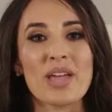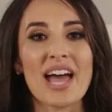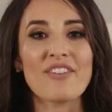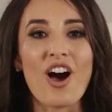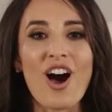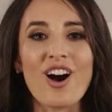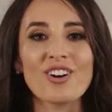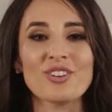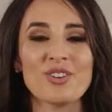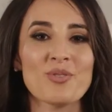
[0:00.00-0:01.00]
we have
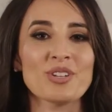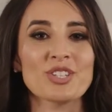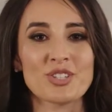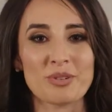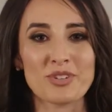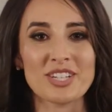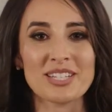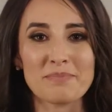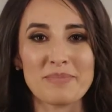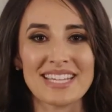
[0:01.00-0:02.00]
all new
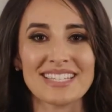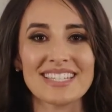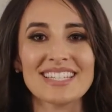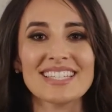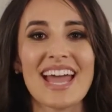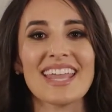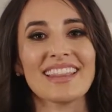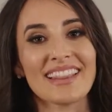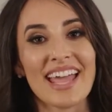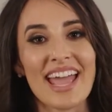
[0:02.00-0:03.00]
inscriptions pieces
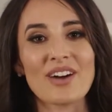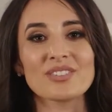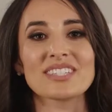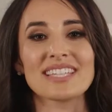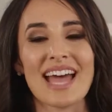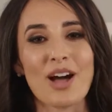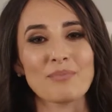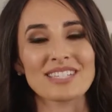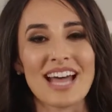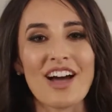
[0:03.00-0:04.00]
and layouts to
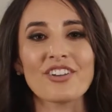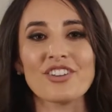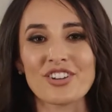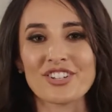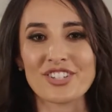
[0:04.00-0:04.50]
help tell your